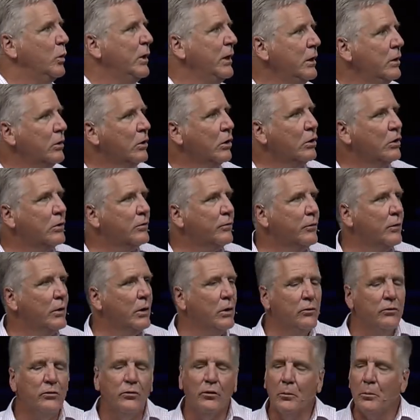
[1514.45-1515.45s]
We need to look for
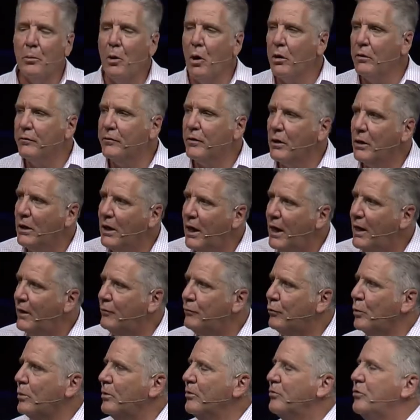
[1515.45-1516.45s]
those who are part of our
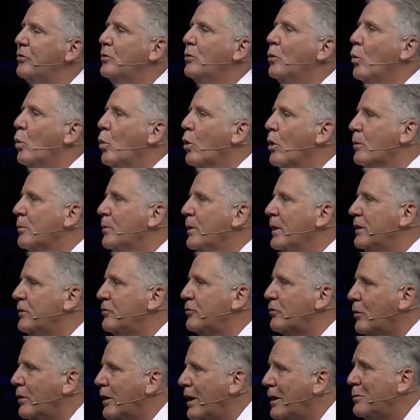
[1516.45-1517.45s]
life, whether it's in the
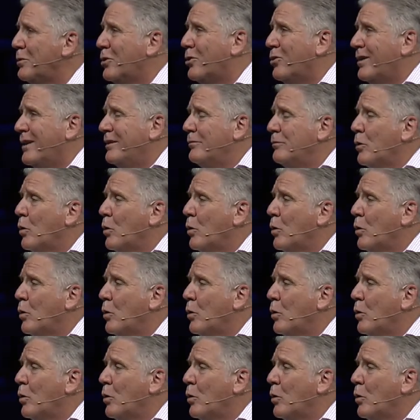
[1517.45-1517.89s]
workplace or neighborhood,